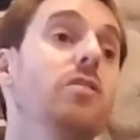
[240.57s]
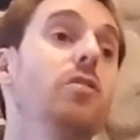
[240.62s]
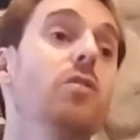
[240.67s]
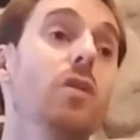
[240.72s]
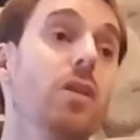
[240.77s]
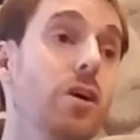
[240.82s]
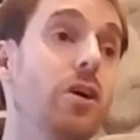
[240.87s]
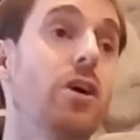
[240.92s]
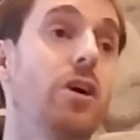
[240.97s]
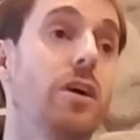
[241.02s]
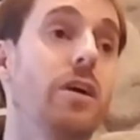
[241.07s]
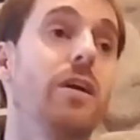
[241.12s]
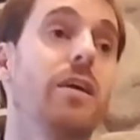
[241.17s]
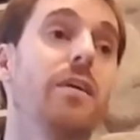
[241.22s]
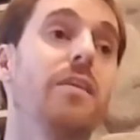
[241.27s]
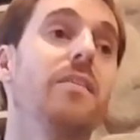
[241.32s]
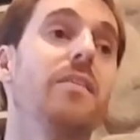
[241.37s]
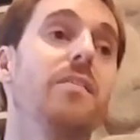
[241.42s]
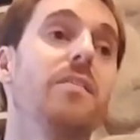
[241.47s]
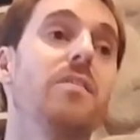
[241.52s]
you learn,
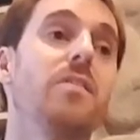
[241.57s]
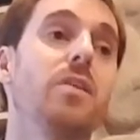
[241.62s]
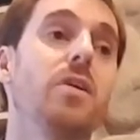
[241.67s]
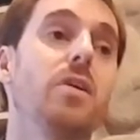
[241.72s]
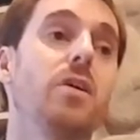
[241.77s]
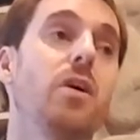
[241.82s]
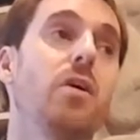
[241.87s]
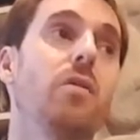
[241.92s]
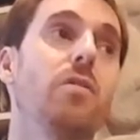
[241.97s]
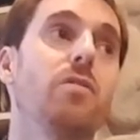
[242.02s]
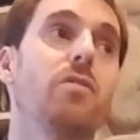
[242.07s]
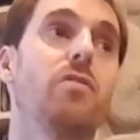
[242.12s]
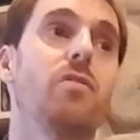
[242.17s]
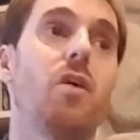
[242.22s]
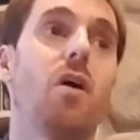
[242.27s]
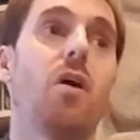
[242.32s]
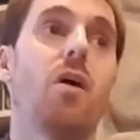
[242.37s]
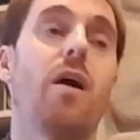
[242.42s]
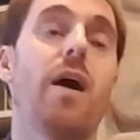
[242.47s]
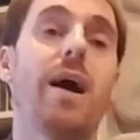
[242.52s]

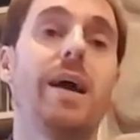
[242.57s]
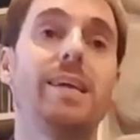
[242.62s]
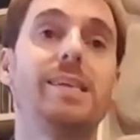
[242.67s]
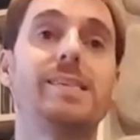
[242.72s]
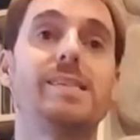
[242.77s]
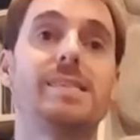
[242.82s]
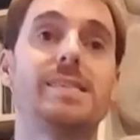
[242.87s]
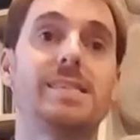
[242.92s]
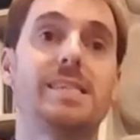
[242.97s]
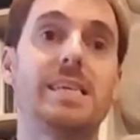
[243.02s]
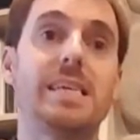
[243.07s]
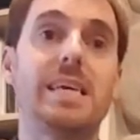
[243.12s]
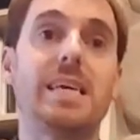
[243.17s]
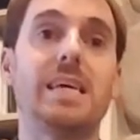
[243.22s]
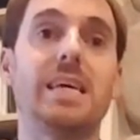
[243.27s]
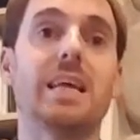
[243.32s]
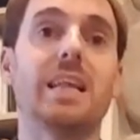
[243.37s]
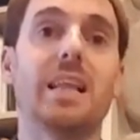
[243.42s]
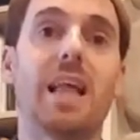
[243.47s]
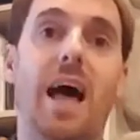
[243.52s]
So I
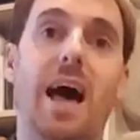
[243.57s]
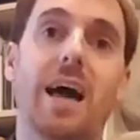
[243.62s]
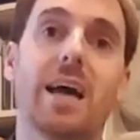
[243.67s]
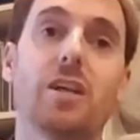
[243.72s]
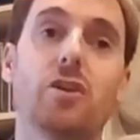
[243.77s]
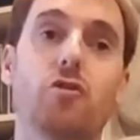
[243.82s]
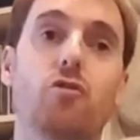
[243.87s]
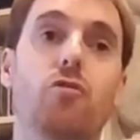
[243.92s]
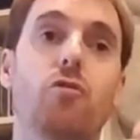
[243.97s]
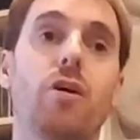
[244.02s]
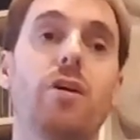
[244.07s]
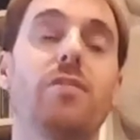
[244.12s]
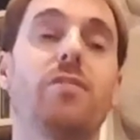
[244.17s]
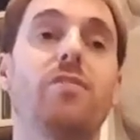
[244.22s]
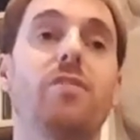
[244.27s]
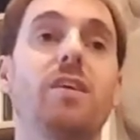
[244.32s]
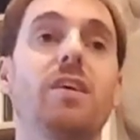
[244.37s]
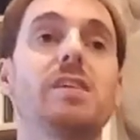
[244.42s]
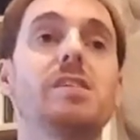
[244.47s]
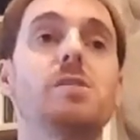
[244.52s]
see a light, or I
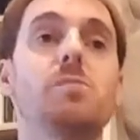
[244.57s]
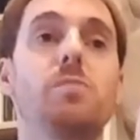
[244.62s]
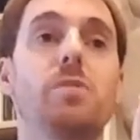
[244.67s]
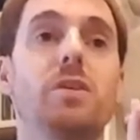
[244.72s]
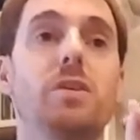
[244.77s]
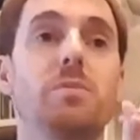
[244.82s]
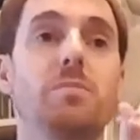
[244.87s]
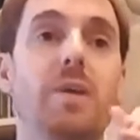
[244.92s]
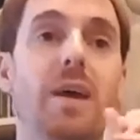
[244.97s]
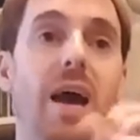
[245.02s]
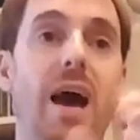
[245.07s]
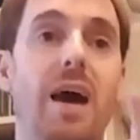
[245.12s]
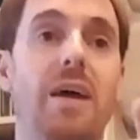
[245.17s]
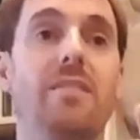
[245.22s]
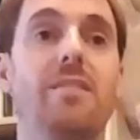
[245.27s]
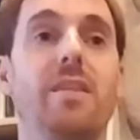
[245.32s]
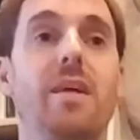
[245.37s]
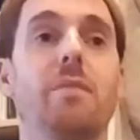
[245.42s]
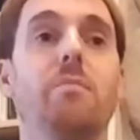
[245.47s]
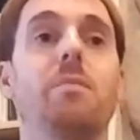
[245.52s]
see a spirit
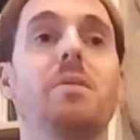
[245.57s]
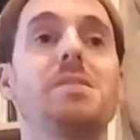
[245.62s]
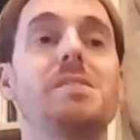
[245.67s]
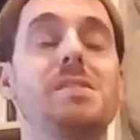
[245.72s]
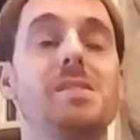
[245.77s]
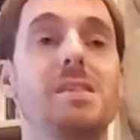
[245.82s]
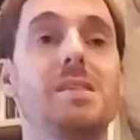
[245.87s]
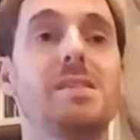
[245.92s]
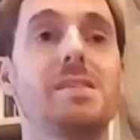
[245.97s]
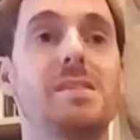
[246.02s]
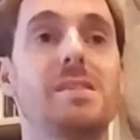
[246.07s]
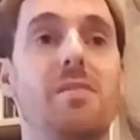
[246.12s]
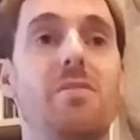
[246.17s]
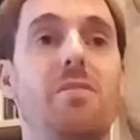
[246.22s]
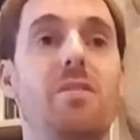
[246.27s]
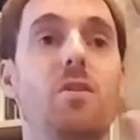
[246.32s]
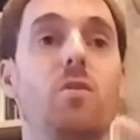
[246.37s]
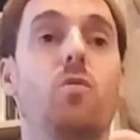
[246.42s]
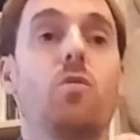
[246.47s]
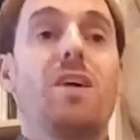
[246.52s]
behind them. I see
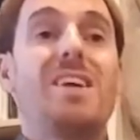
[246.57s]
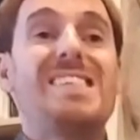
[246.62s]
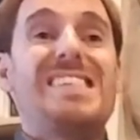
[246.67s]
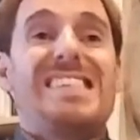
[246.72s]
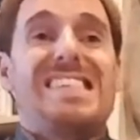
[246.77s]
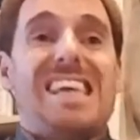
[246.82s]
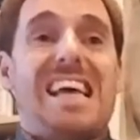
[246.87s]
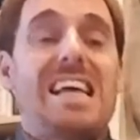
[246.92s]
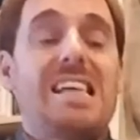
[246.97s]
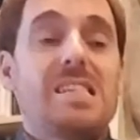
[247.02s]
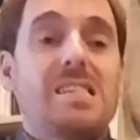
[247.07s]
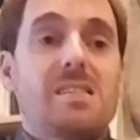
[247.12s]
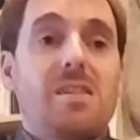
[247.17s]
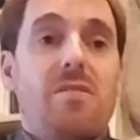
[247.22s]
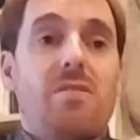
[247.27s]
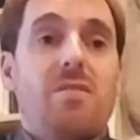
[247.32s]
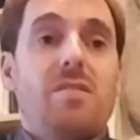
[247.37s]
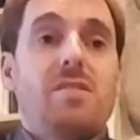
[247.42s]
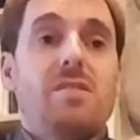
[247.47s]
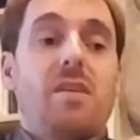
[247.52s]
something, or I sense
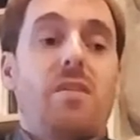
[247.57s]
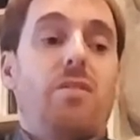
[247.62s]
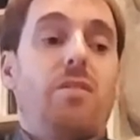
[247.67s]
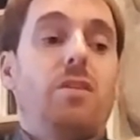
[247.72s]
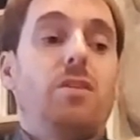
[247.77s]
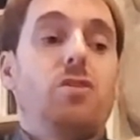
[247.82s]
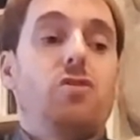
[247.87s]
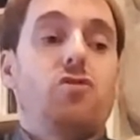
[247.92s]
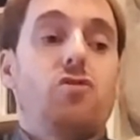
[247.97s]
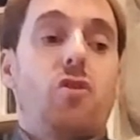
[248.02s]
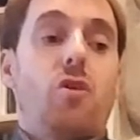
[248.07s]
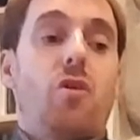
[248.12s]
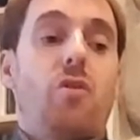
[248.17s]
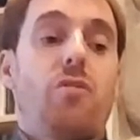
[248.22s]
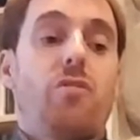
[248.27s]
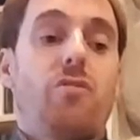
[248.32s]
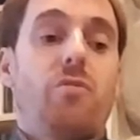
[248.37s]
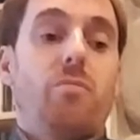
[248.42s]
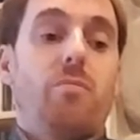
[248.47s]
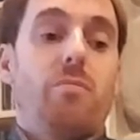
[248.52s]
something. Something
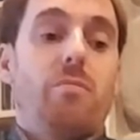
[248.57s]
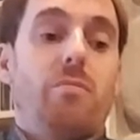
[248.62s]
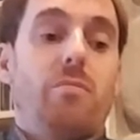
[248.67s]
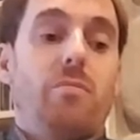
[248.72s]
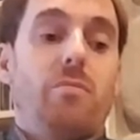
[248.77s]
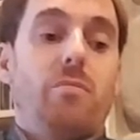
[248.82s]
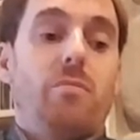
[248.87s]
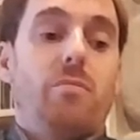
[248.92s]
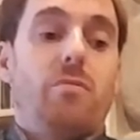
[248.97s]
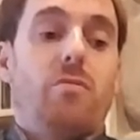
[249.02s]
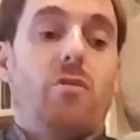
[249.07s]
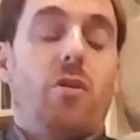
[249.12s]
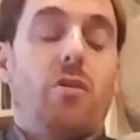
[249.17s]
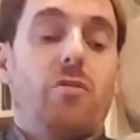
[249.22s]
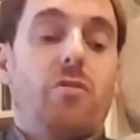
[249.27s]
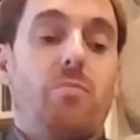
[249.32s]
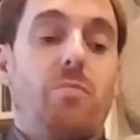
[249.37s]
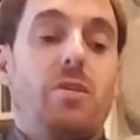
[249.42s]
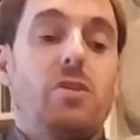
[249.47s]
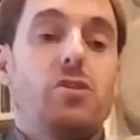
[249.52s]
draws
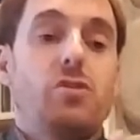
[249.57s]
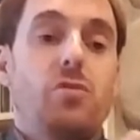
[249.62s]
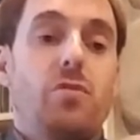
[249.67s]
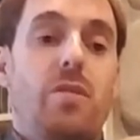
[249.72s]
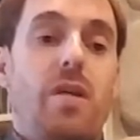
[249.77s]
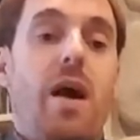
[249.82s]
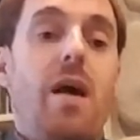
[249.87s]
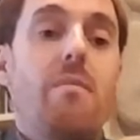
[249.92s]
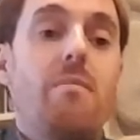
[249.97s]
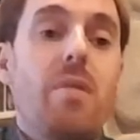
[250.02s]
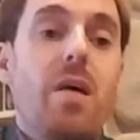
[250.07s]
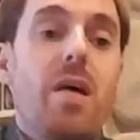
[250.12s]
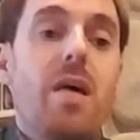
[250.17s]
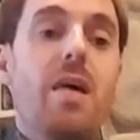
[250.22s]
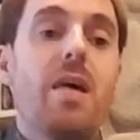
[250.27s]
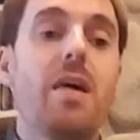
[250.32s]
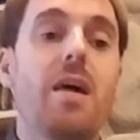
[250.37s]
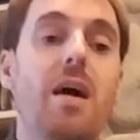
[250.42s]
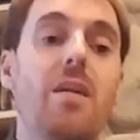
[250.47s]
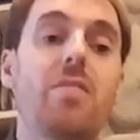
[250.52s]
me to them,
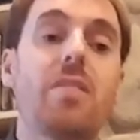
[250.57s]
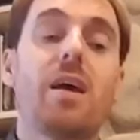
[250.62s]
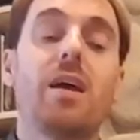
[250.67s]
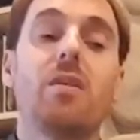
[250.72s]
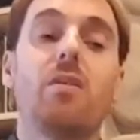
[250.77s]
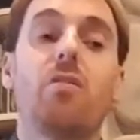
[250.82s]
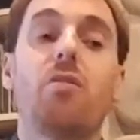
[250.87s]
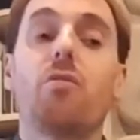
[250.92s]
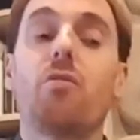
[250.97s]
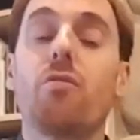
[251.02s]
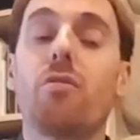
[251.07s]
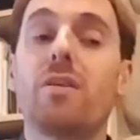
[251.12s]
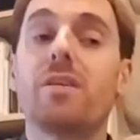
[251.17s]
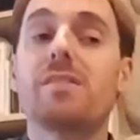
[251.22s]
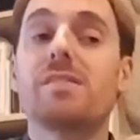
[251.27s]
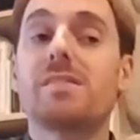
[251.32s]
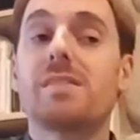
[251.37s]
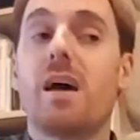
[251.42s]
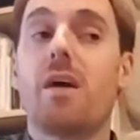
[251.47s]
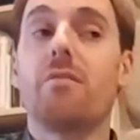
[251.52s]
and then through the
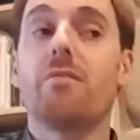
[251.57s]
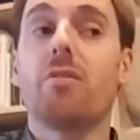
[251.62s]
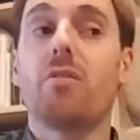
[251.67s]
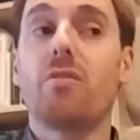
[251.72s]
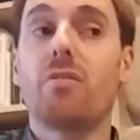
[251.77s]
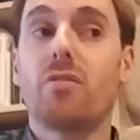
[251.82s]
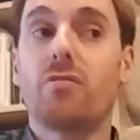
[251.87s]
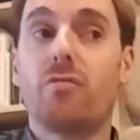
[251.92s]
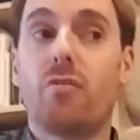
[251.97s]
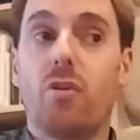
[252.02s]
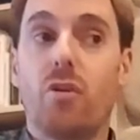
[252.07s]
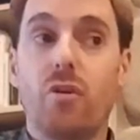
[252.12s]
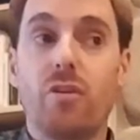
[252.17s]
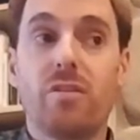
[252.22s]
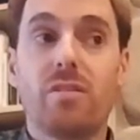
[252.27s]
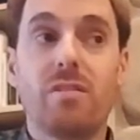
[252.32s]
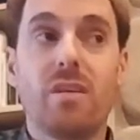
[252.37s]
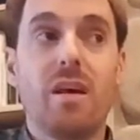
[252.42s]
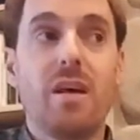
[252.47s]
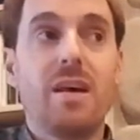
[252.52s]
sound of their
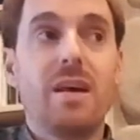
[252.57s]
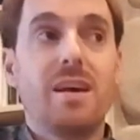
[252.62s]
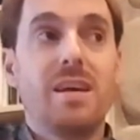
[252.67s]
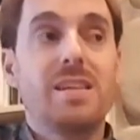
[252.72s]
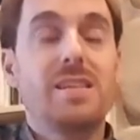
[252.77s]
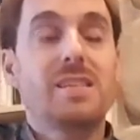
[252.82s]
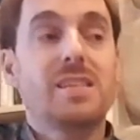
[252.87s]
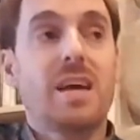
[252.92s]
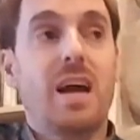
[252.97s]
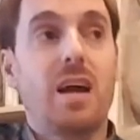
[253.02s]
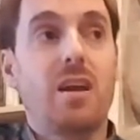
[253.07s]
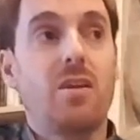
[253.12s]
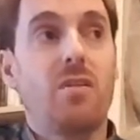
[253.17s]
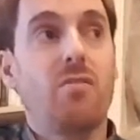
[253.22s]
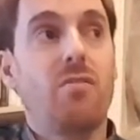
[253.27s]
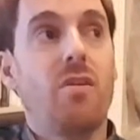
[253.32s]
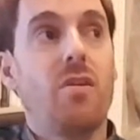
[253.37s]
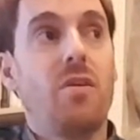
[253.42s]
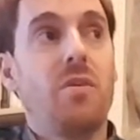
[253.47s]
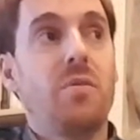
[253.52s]
voice, it's kind
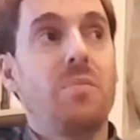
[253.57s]
of